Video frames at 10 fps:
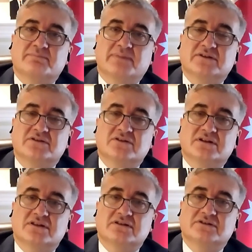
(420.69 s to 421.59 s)
and partners
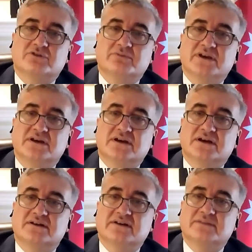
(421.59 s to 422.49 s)
in Israel for being a
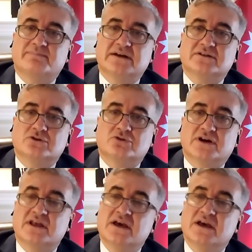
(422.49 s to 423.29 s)
great partner to us.